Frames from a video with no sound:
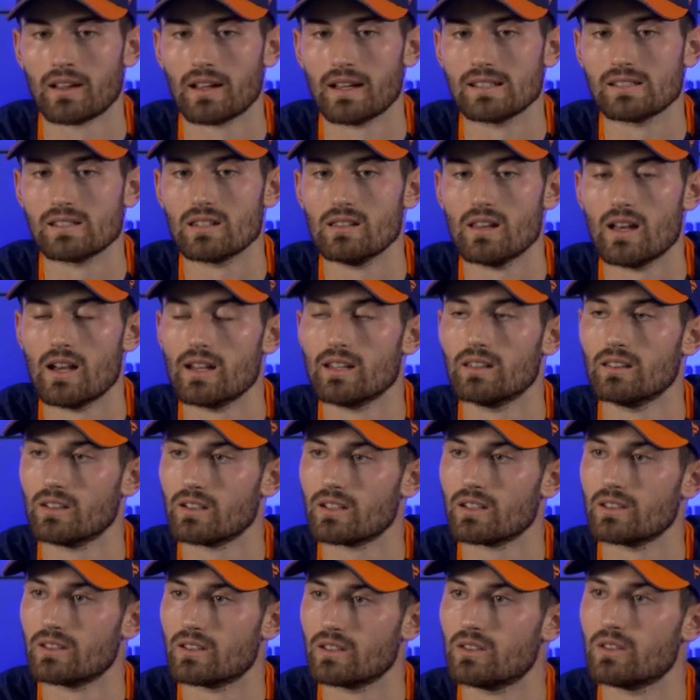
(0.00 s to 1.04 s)
as a line
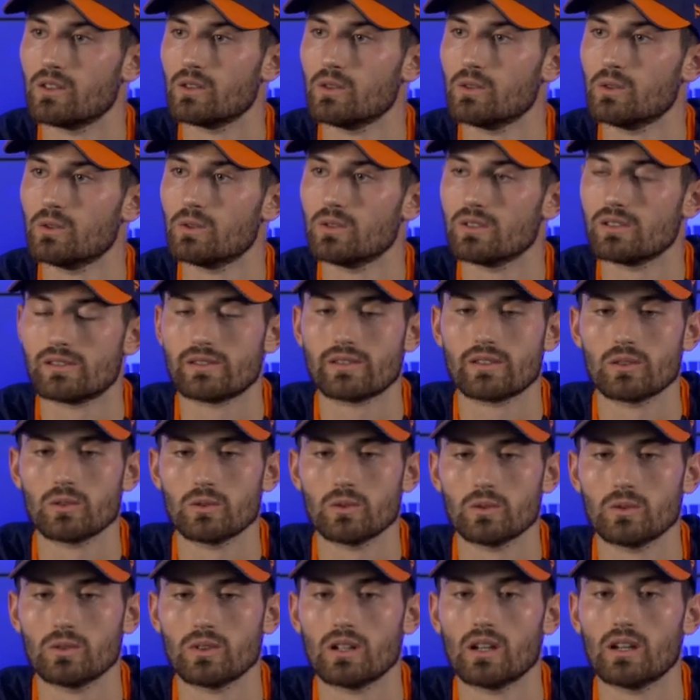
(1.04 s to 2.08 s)
looking to do was
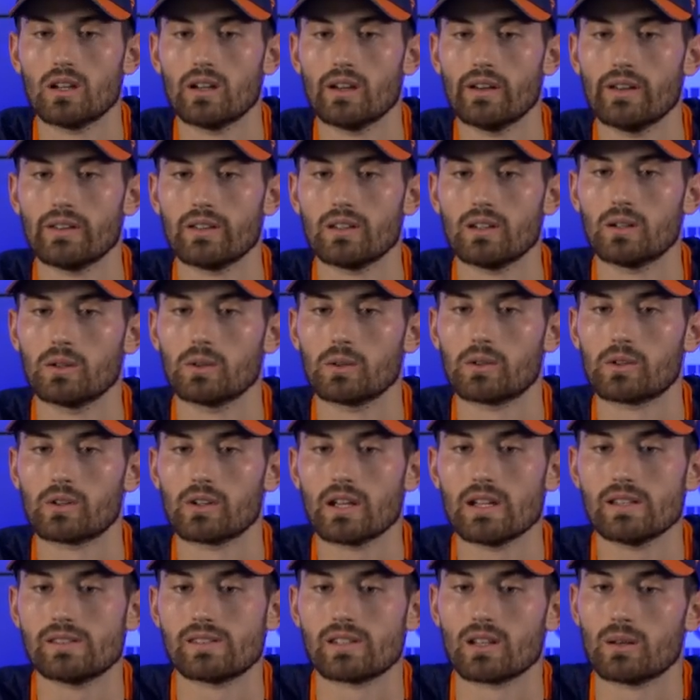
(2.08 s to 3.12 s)
to
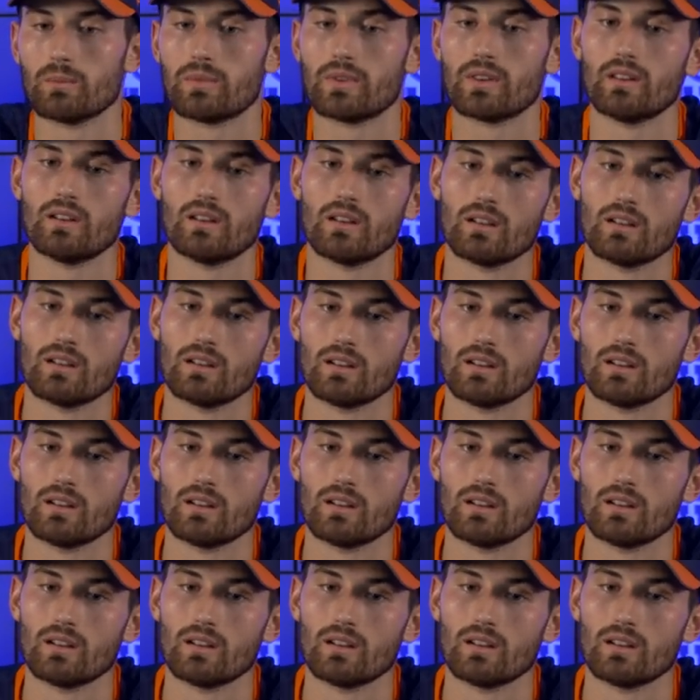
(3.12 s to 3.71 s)
create something